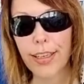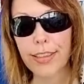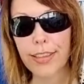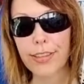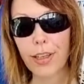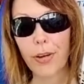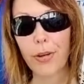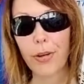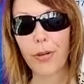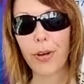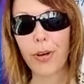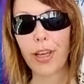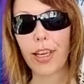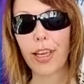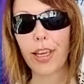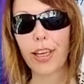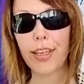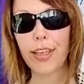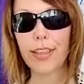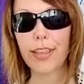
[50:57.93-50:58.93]
So
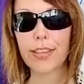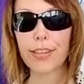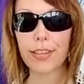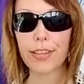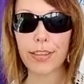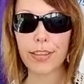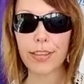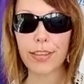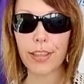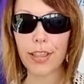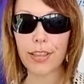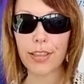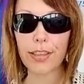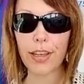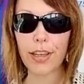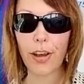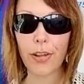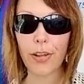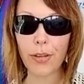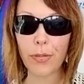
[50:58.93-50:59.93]

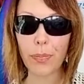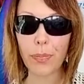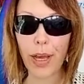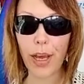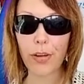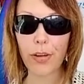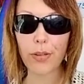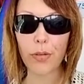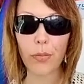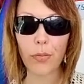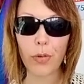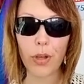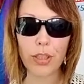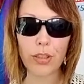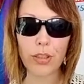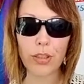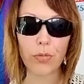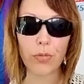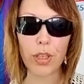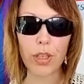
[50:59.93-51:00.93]
it's all about
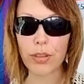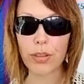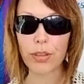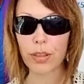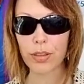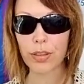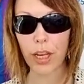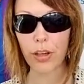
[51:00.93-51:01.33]
which risk